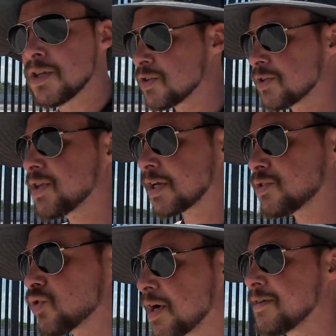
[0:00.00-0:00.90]
So let's take a
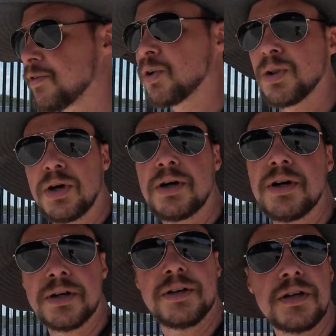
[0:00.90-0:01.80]
drive
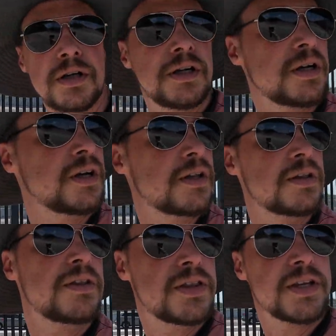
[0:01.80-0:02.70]
along
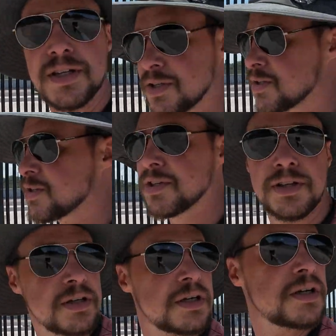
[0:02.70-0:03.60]
this
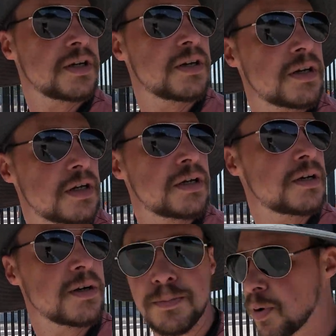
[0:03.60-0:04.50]

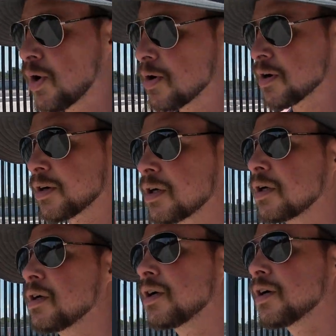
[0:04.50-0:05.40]
park
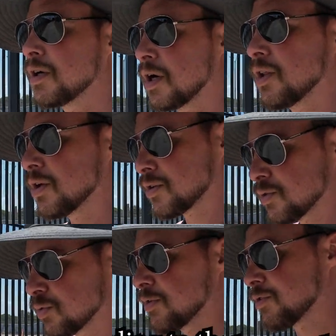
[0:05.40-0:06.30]
along the
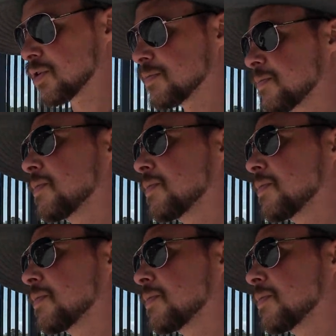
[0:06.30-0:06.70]
river.